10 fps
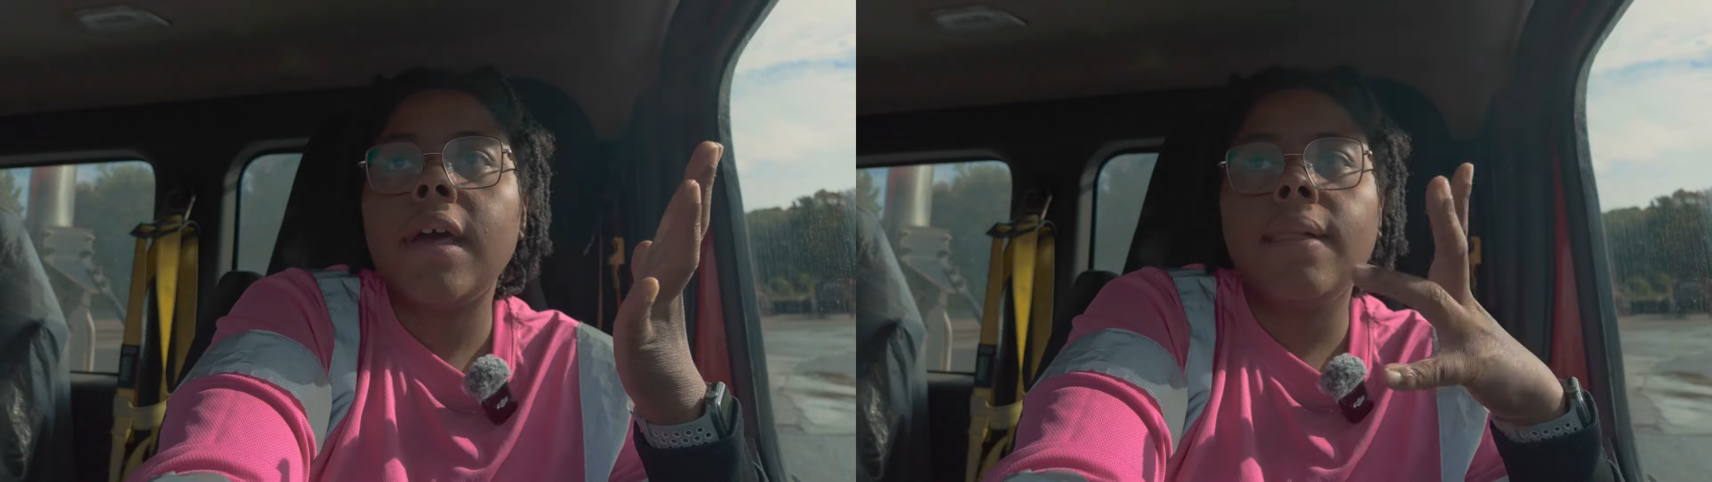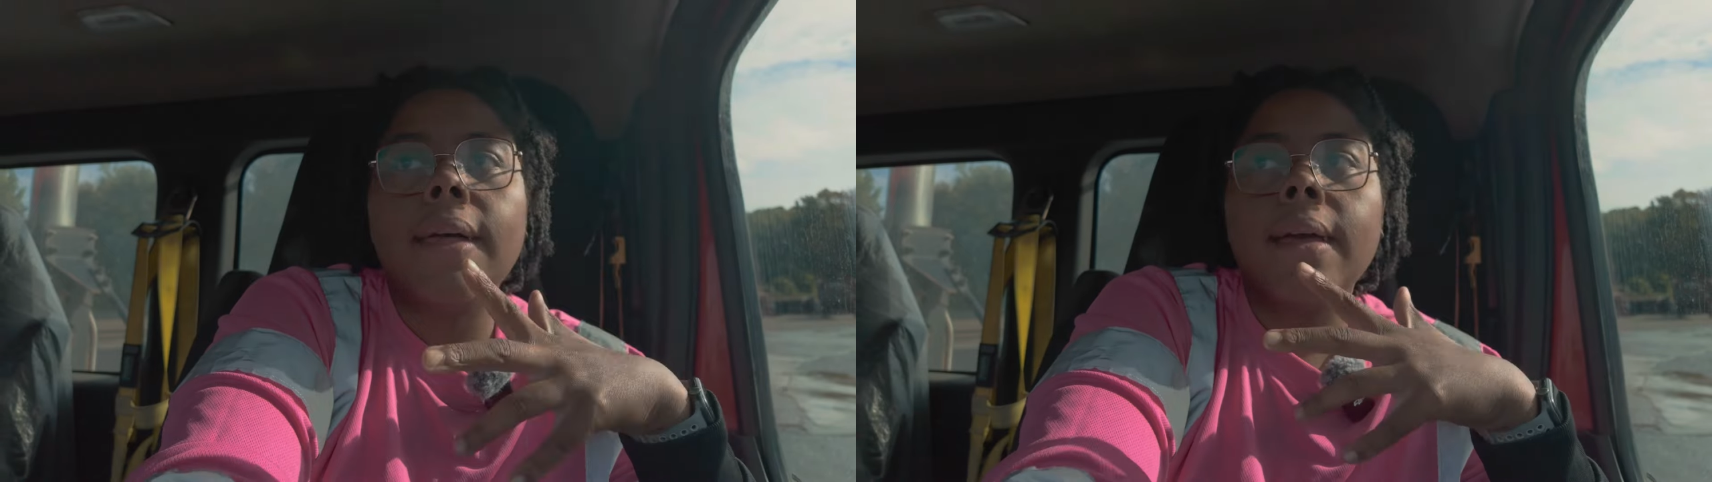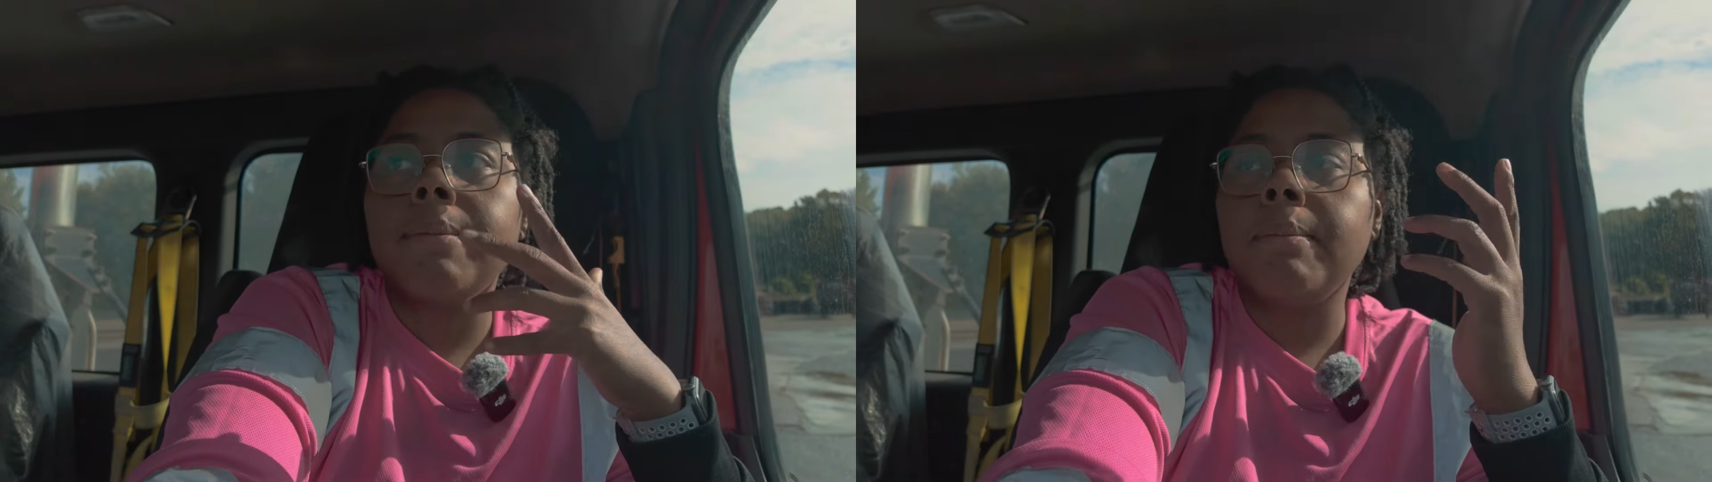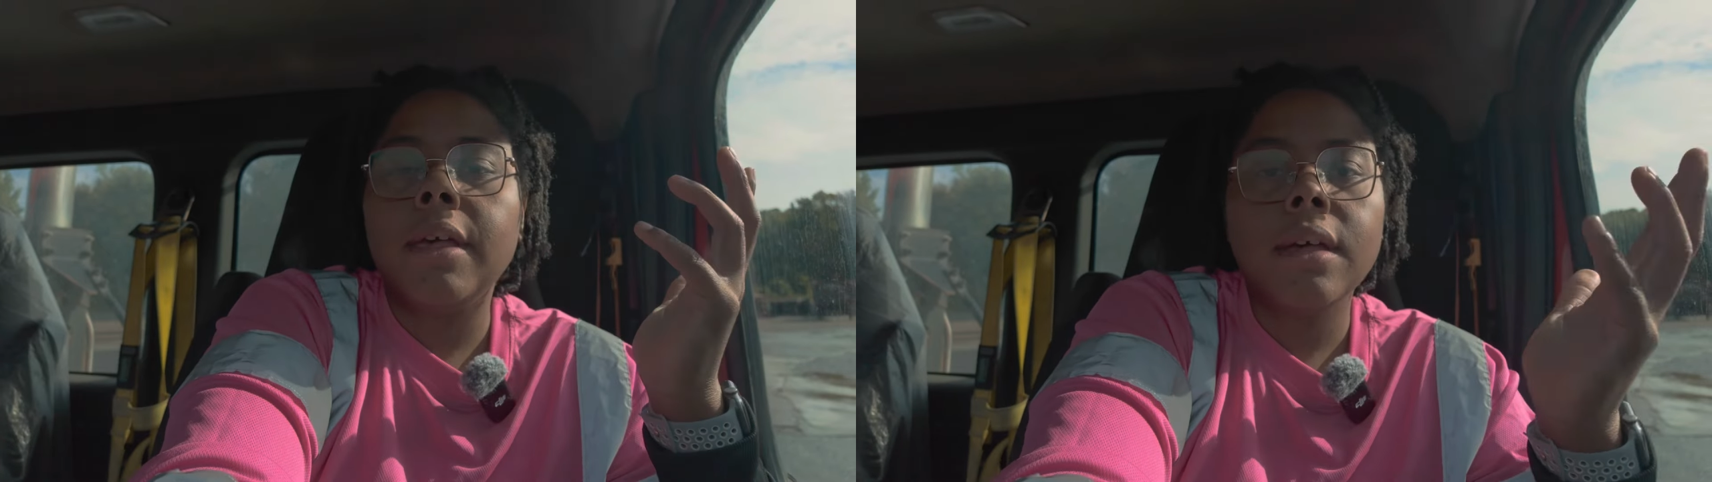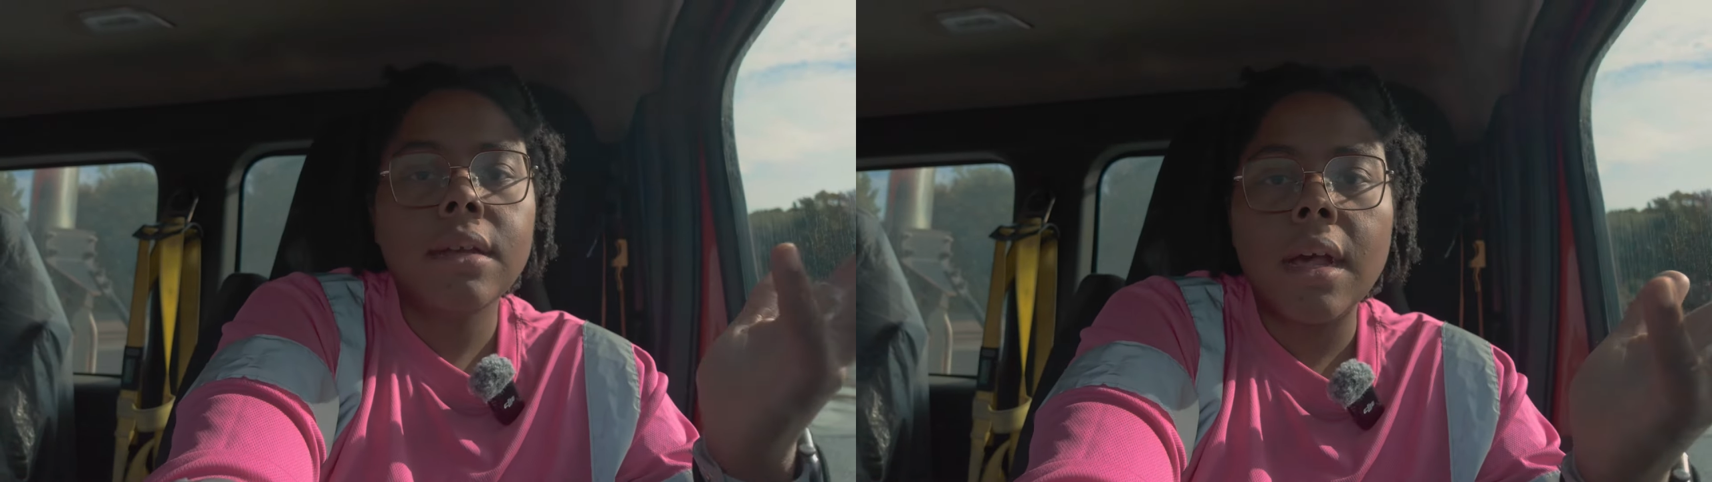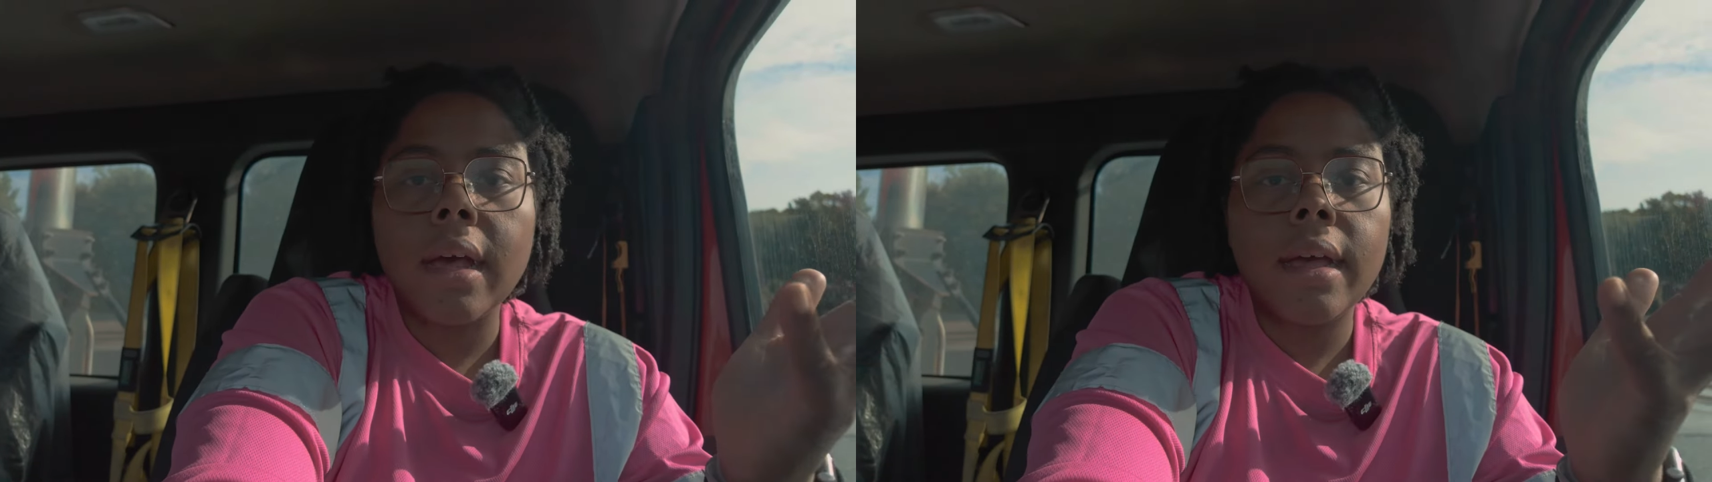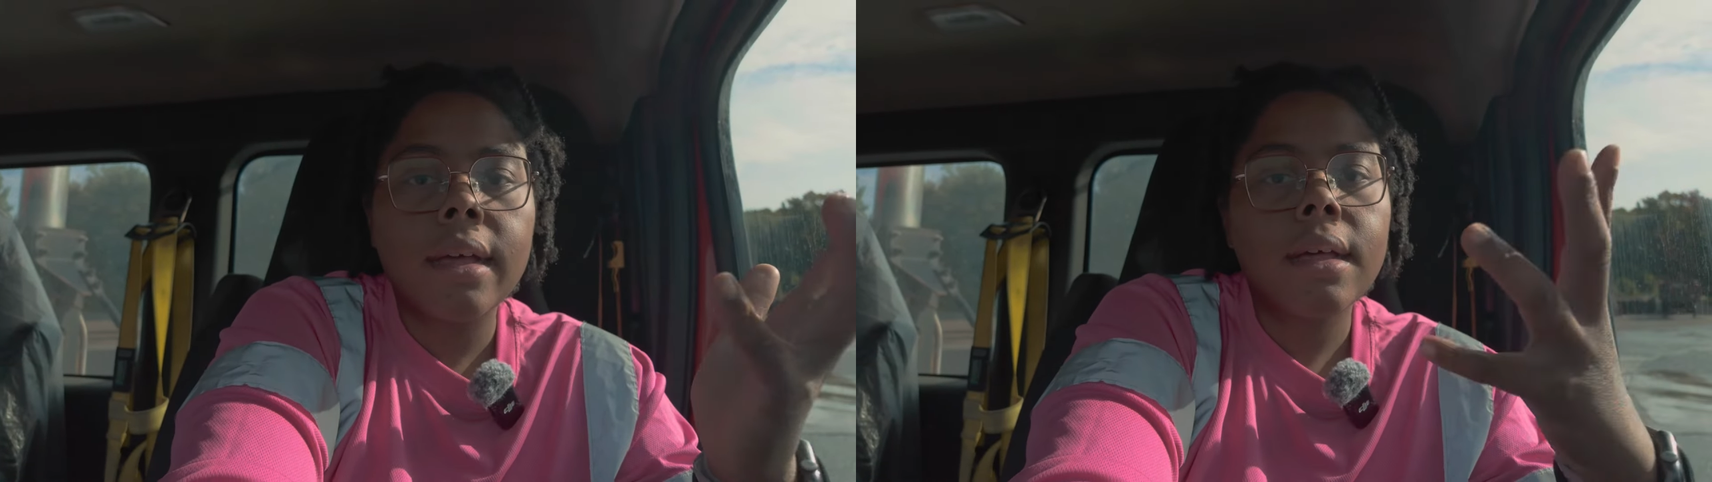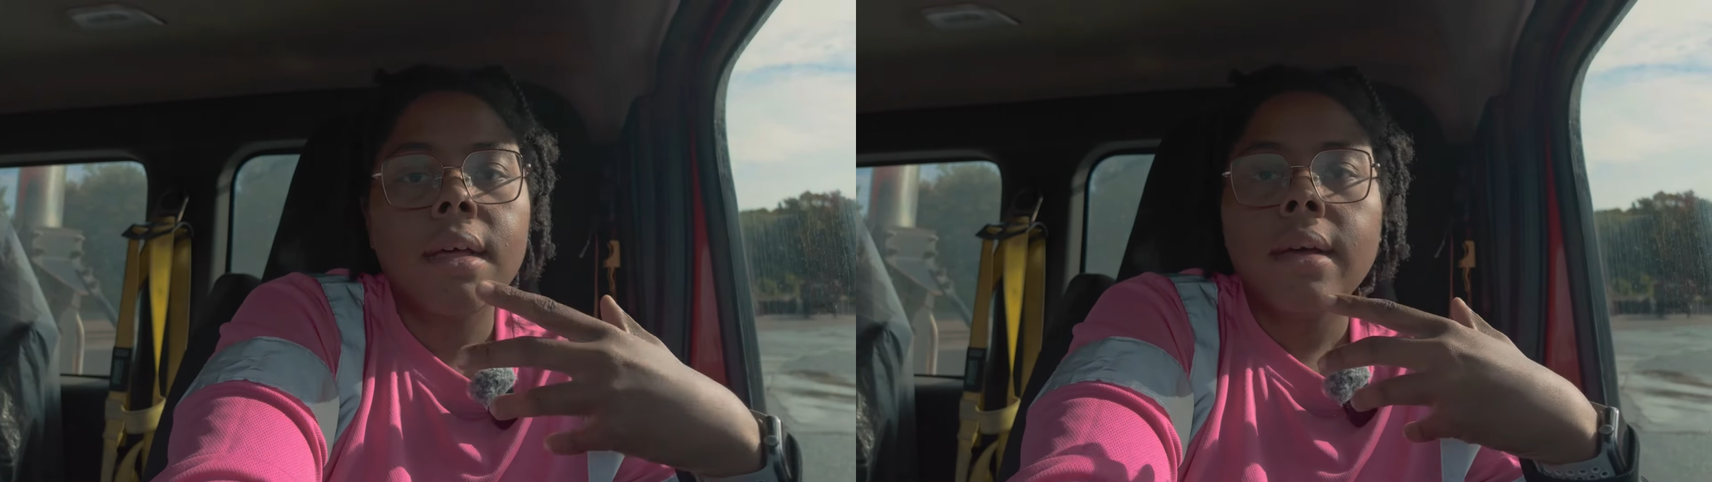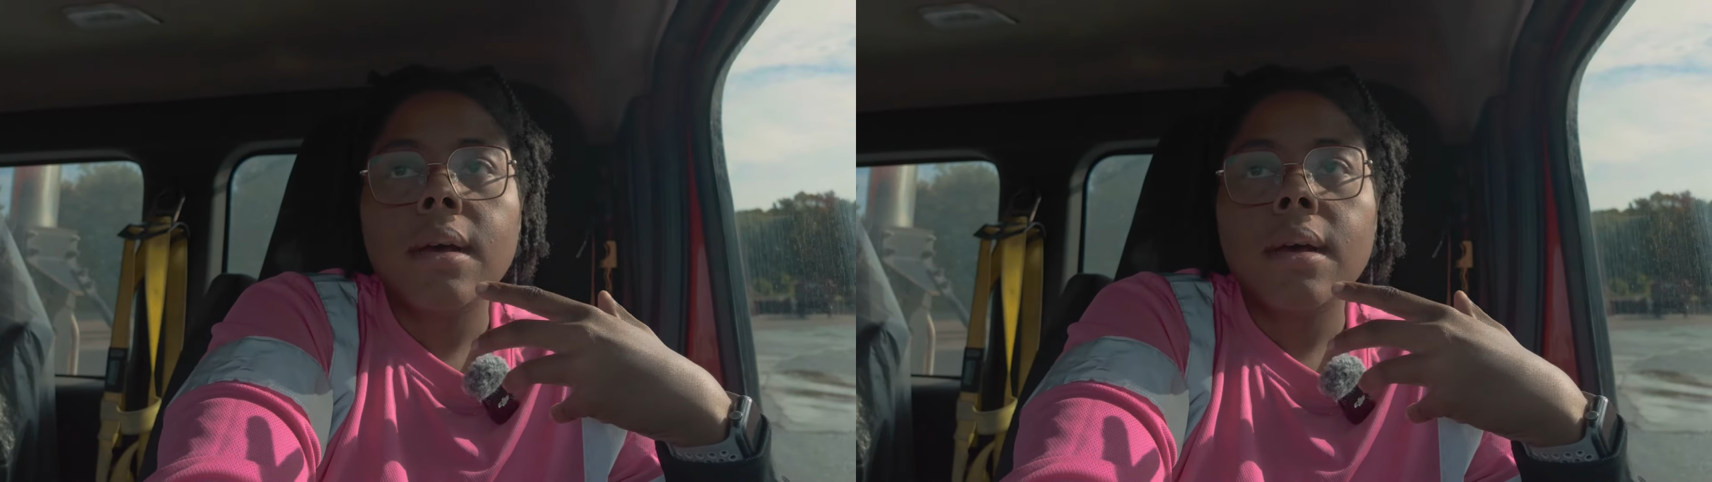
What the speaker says: at like midnight